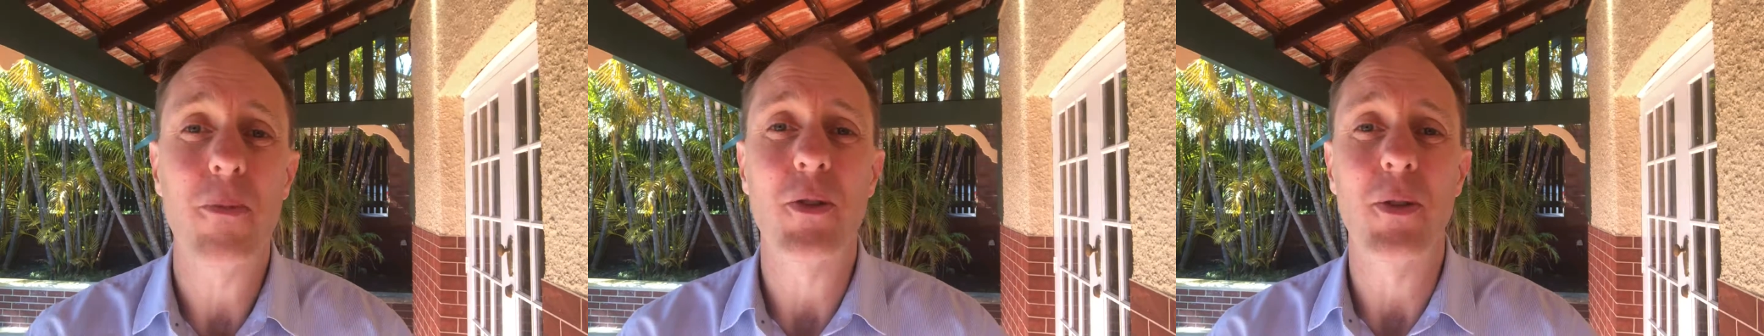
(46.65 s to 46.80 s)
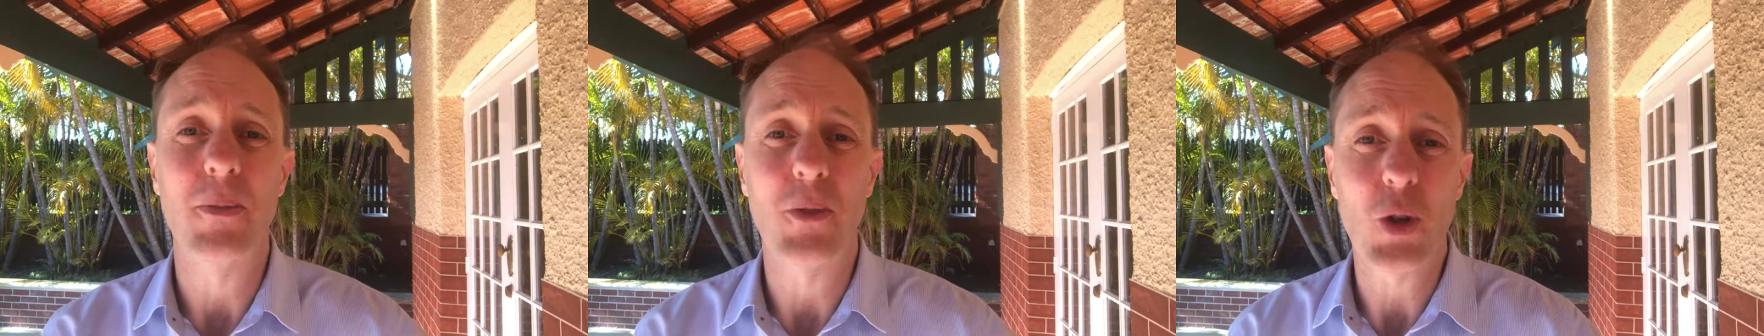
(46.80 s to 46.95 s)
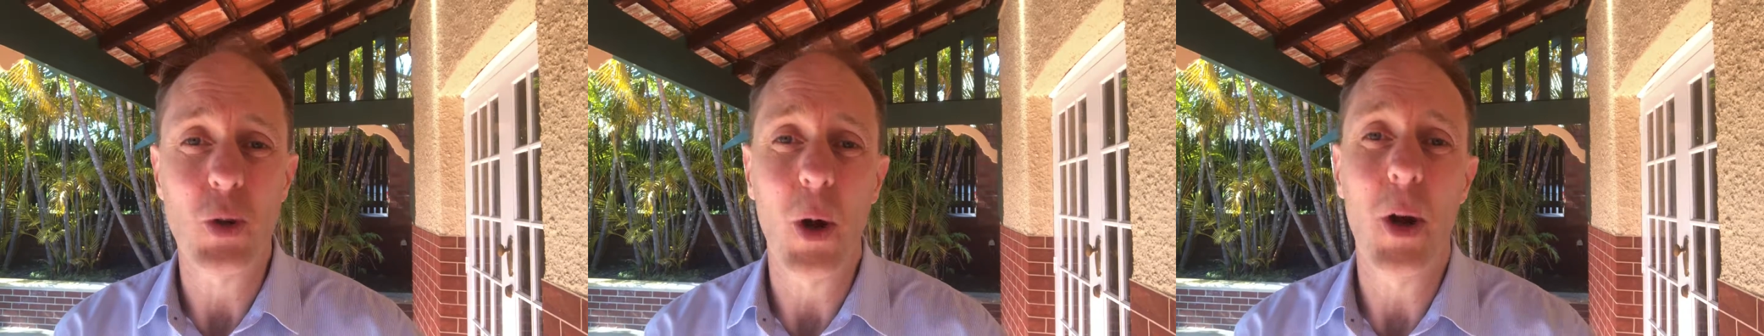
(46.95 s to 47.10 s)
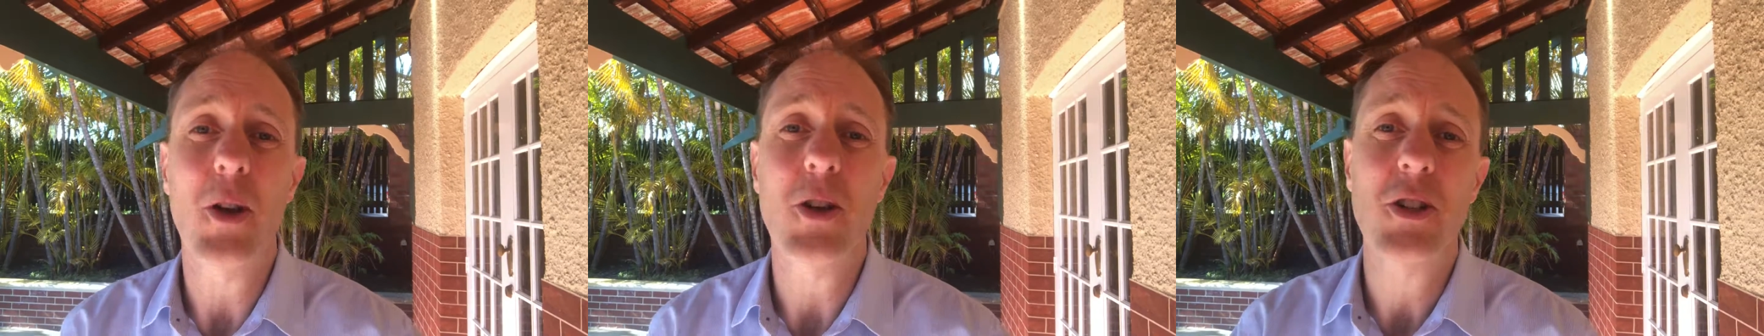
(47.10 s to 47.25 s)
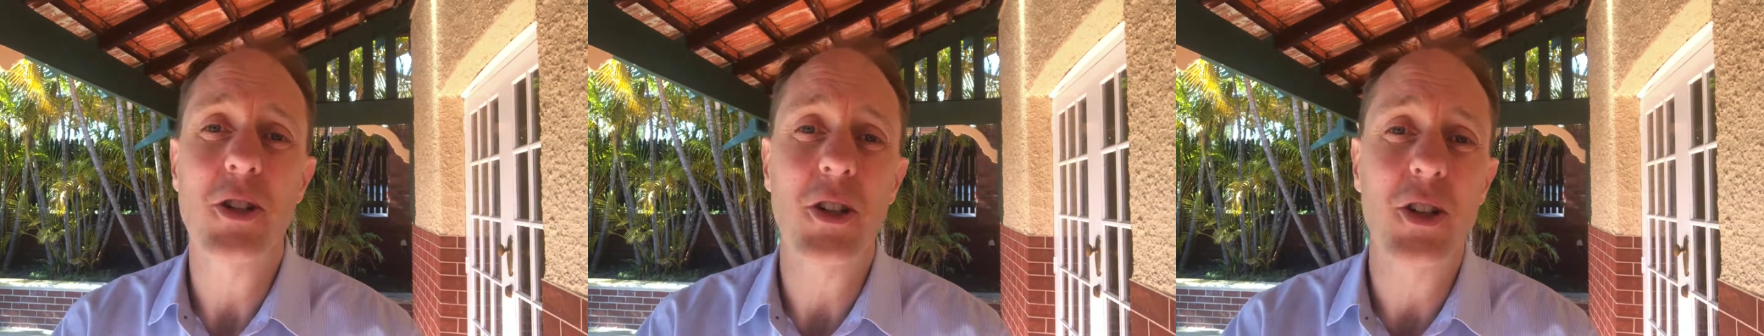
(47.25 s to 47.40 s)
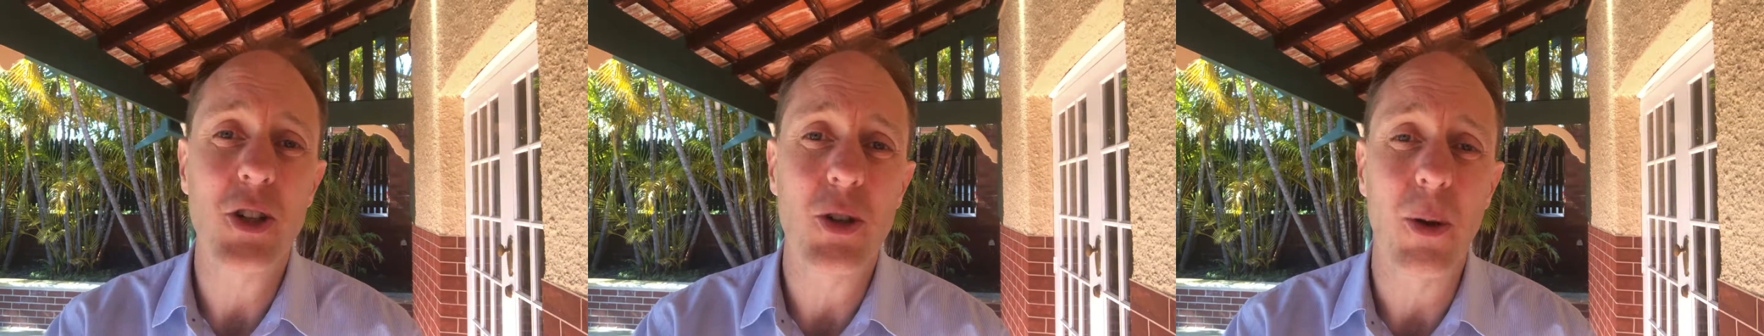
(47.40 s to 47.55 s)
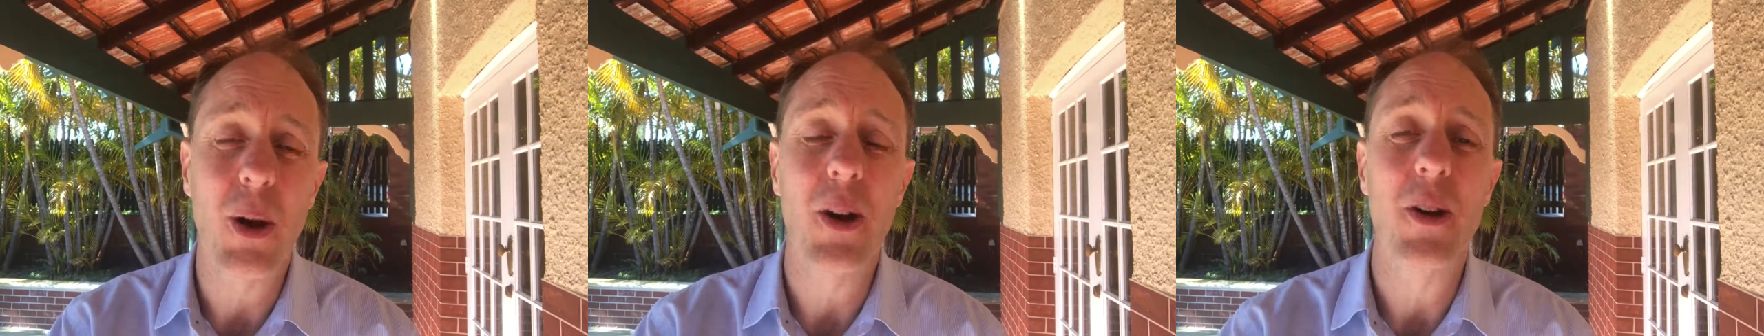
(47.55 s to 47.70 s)
from quote to
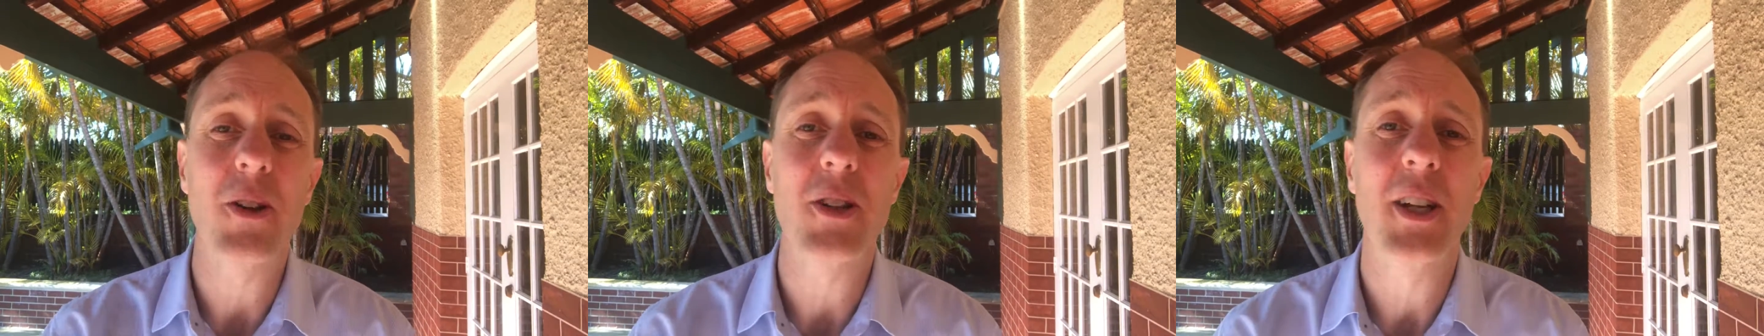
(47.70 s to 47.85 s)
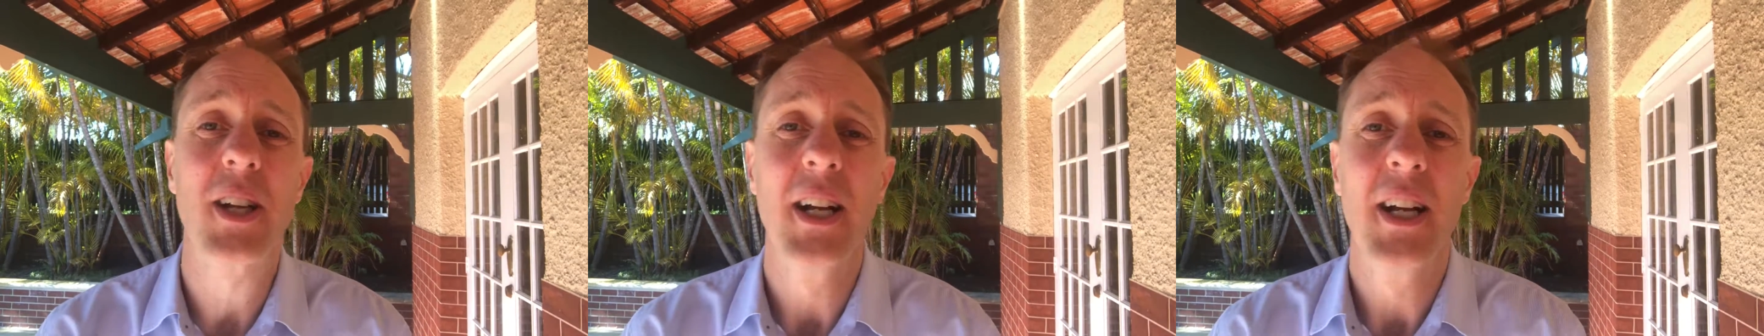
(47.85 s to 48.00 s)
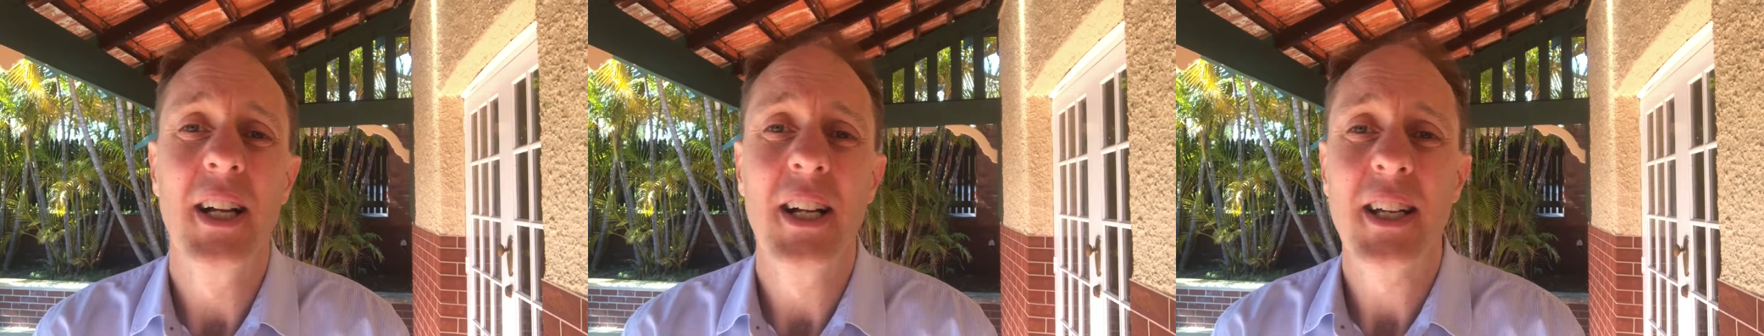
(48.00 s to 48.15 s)
quote,